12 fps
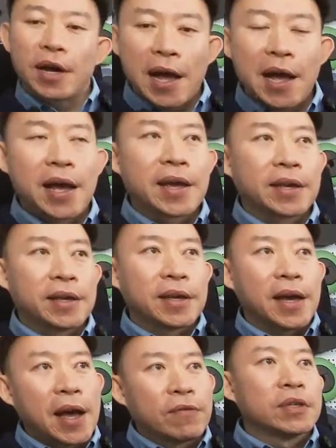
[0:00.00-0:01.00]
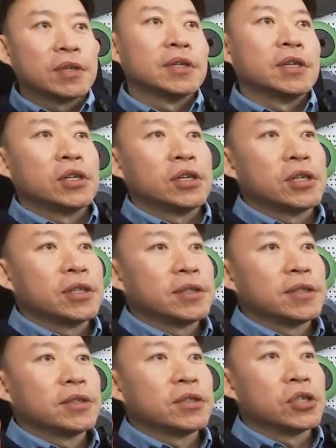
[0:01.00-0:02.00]
I have
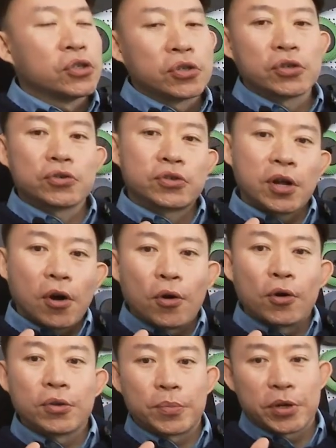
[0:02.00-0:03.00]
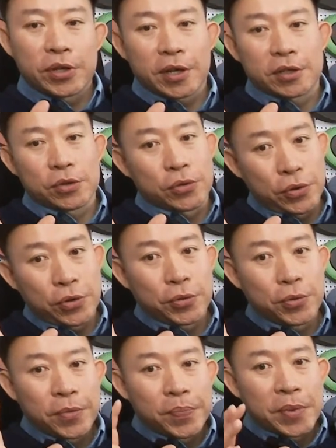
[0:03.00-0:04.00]
introduced all the products to you,